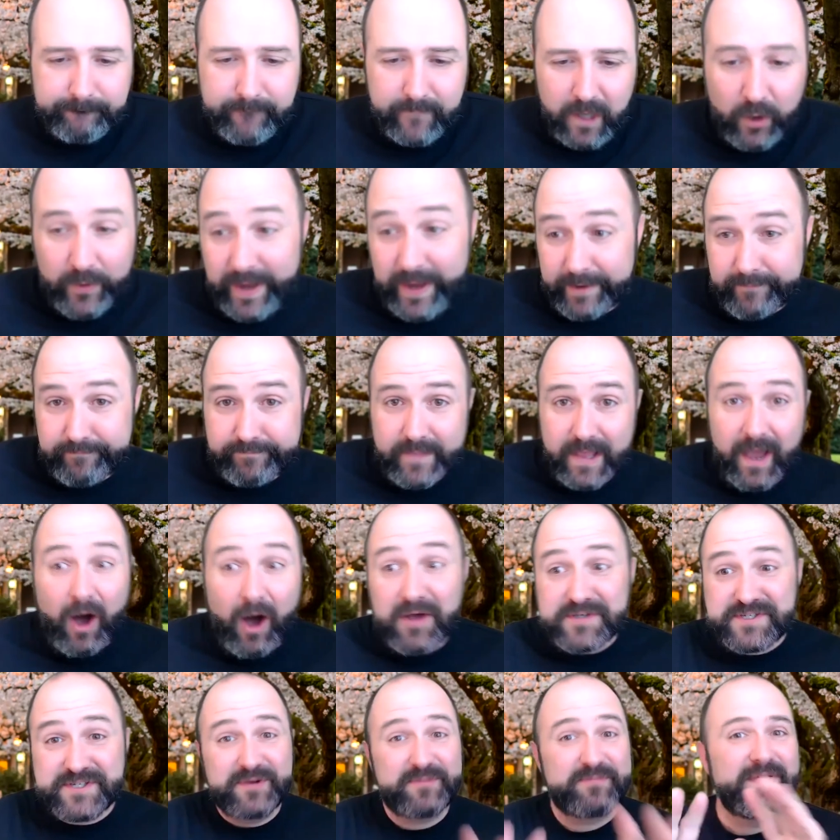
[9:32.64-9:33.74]
Okay.
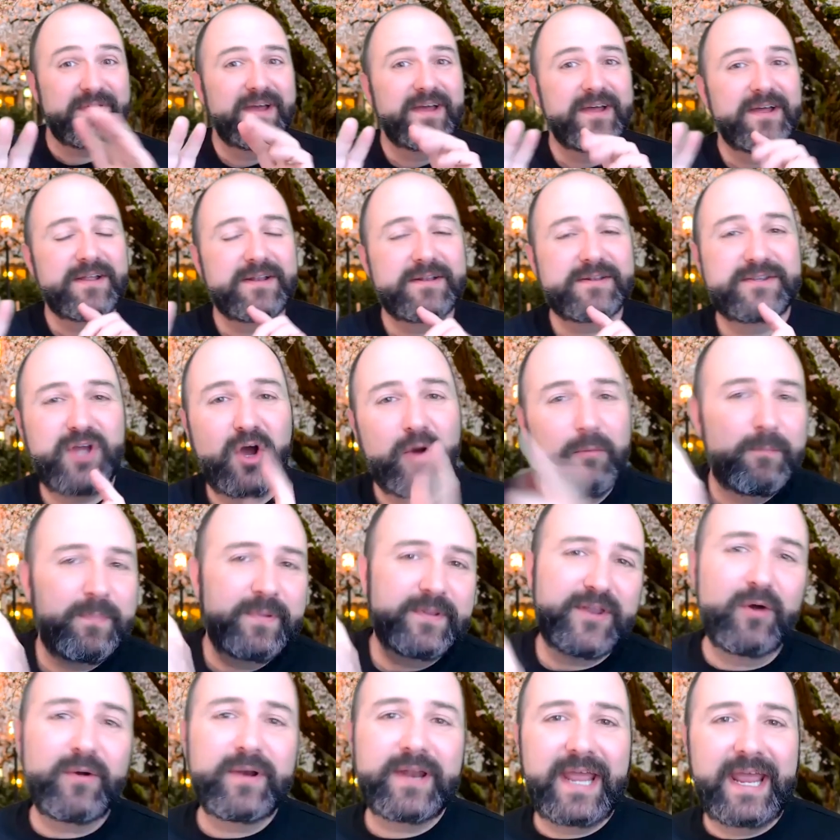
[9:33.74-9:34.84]
Also,
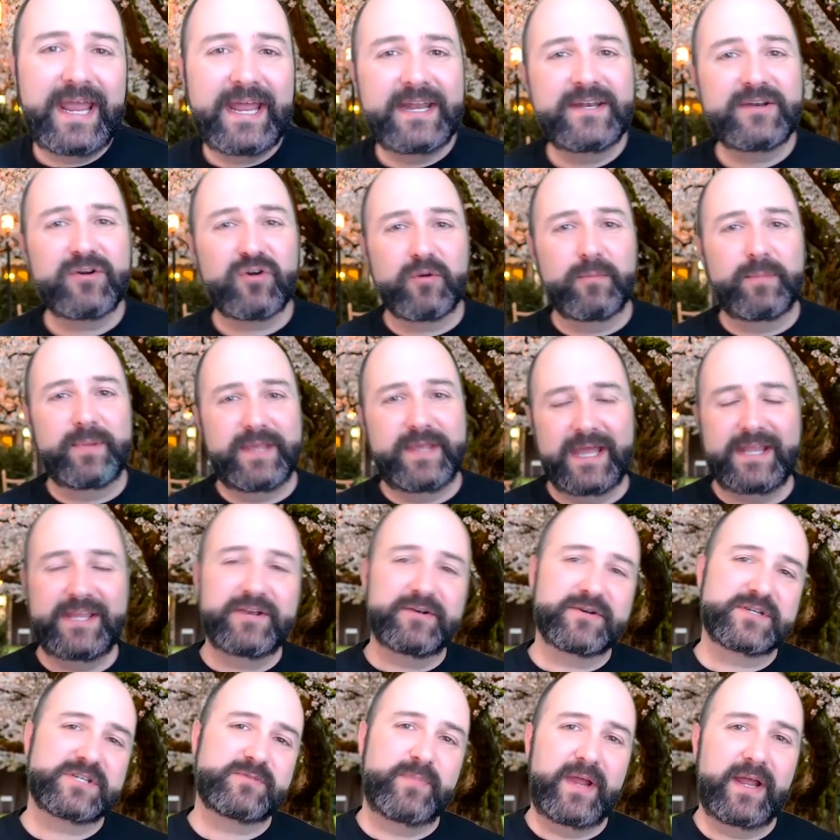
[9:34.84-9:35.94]
don't end or begin
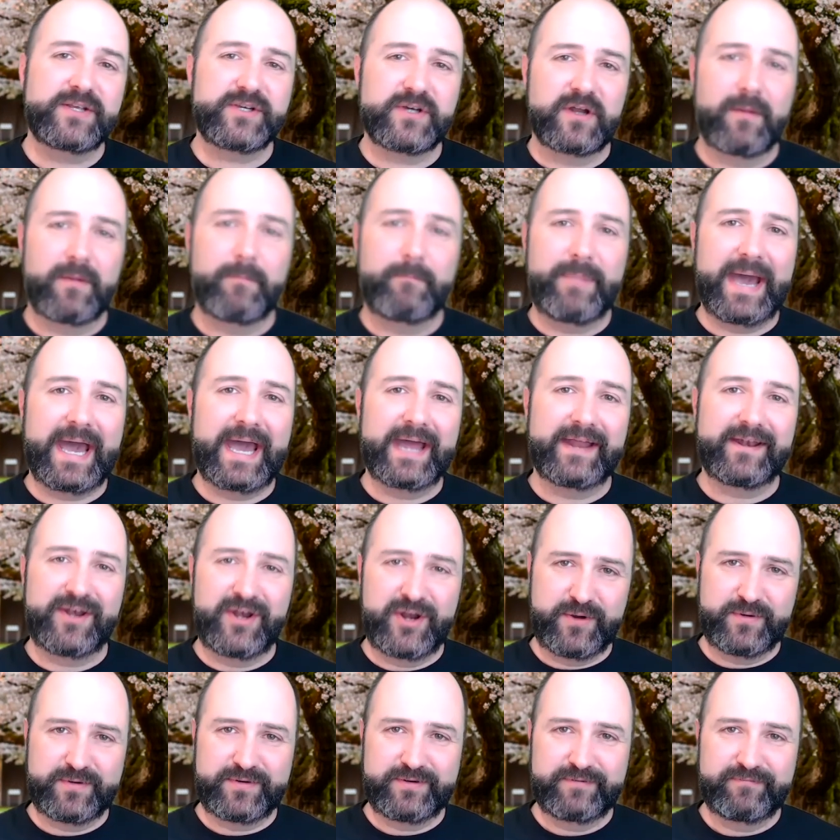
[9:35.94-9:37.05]
your speech on a bad
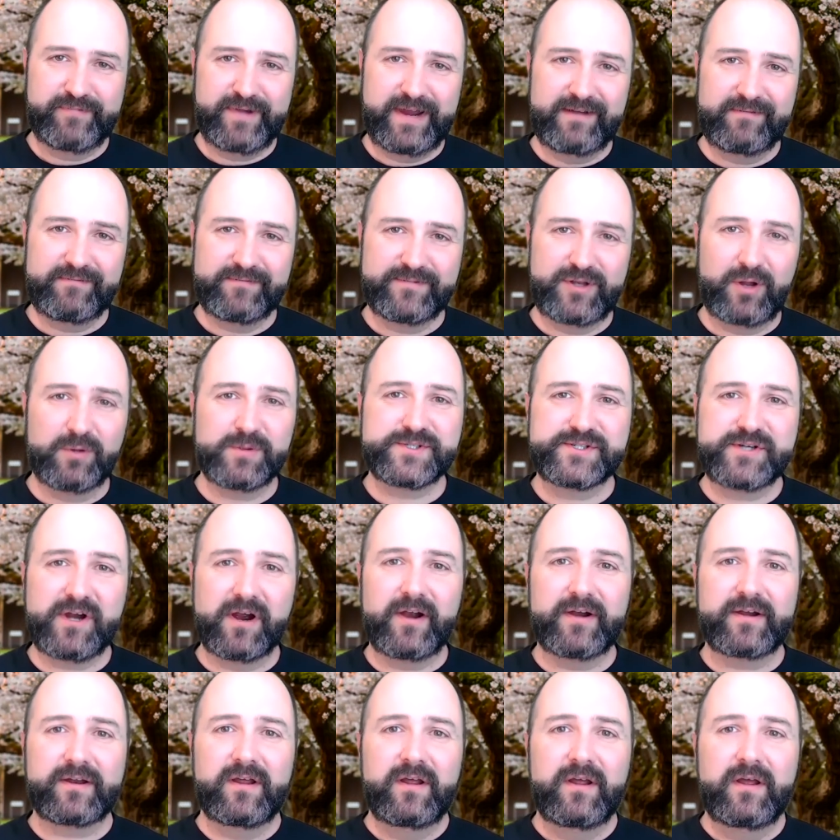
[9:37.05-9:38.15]
note, right? Don't
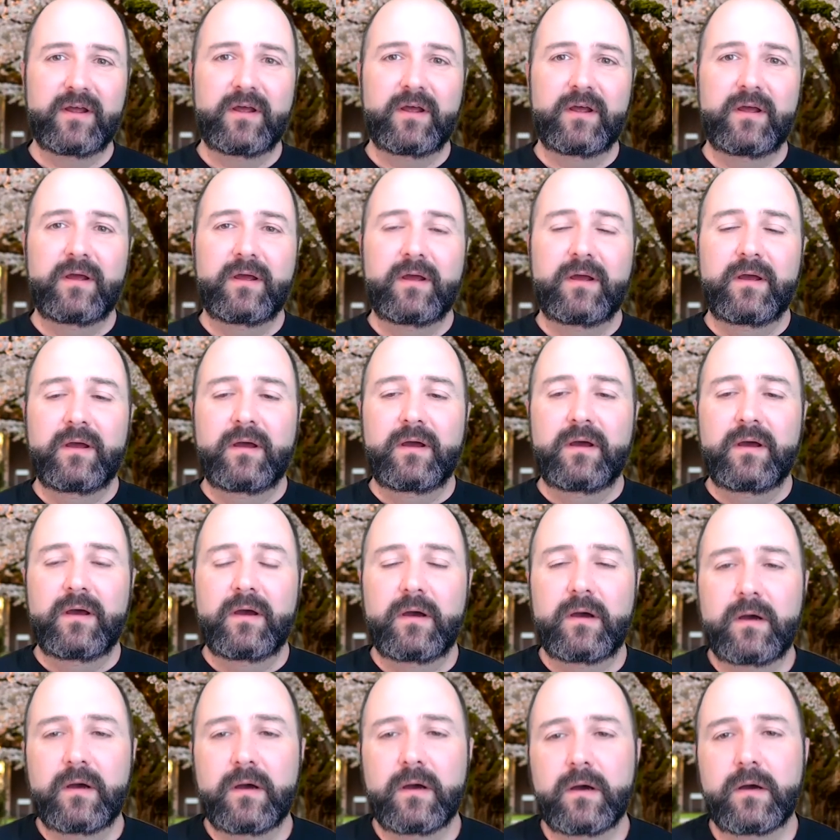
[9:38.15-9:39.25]
start,
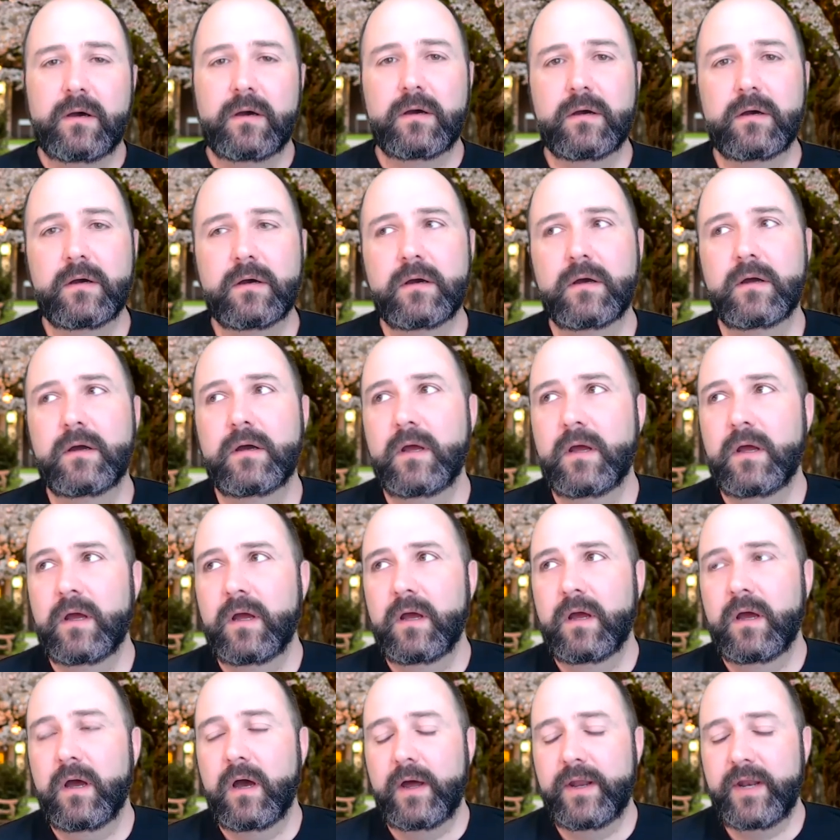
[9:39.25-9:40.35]
I
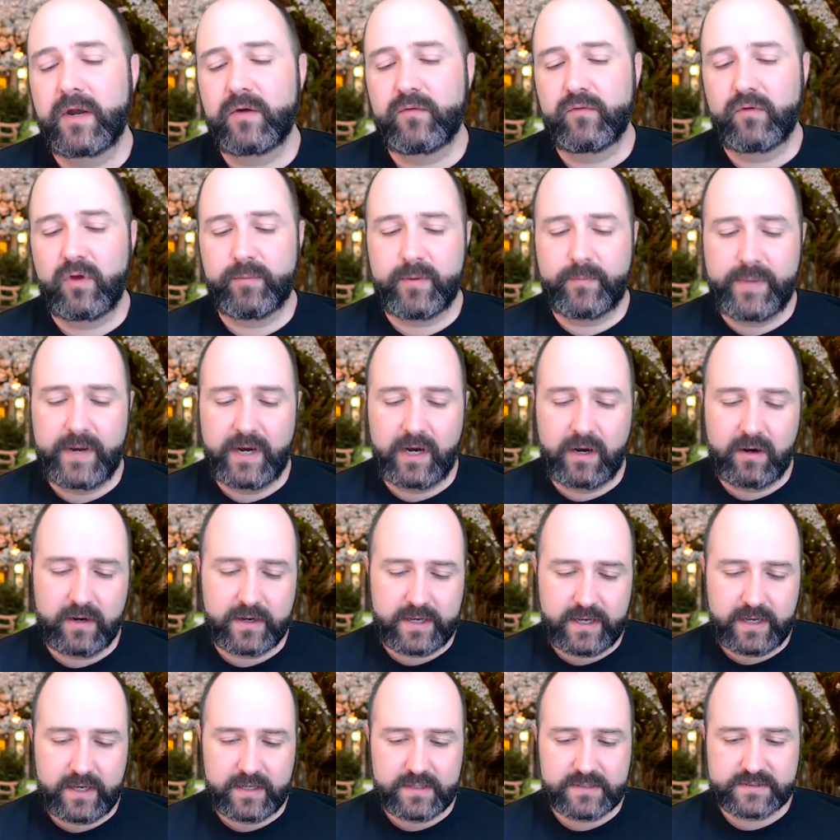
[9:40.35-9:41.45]
didn't really prepare,
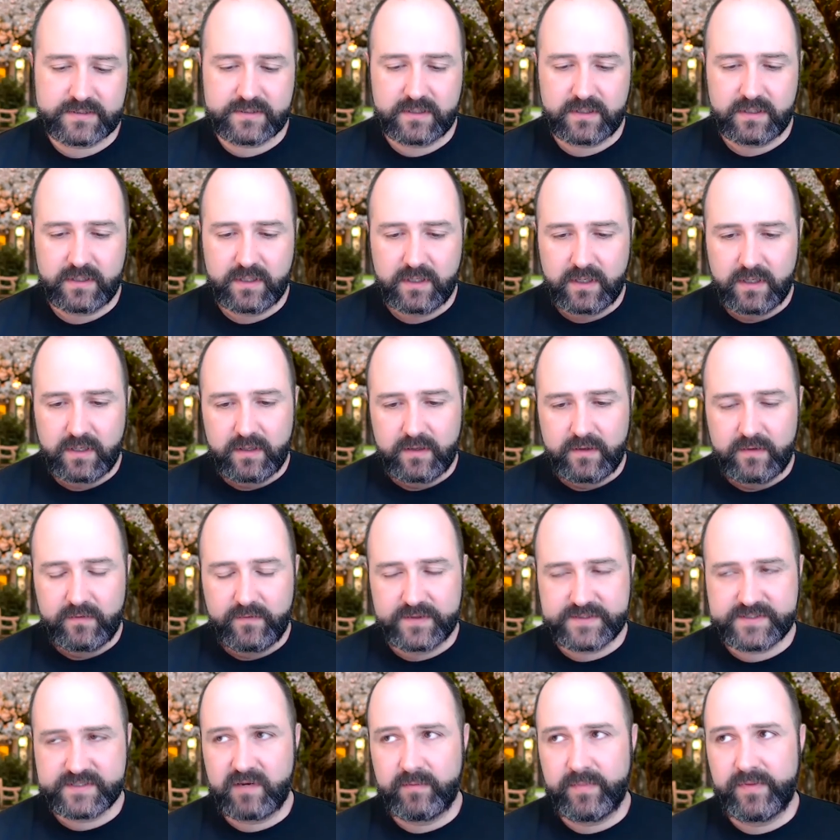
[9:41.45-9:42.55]
guys.
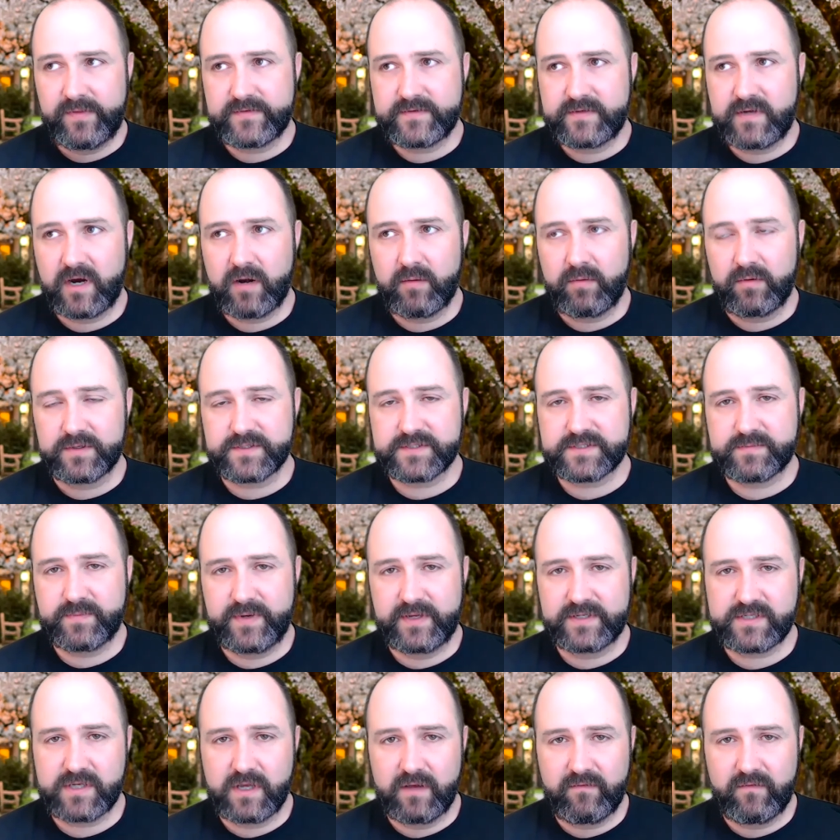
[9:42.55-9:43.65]
This is going to be the terriblest
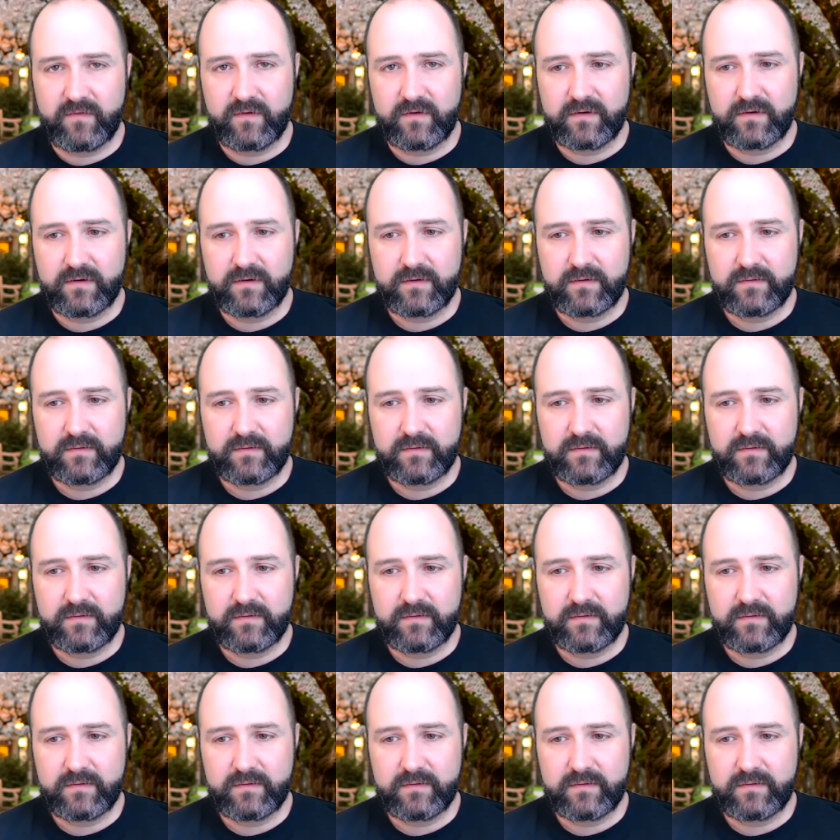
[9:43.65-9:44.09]
speech ever,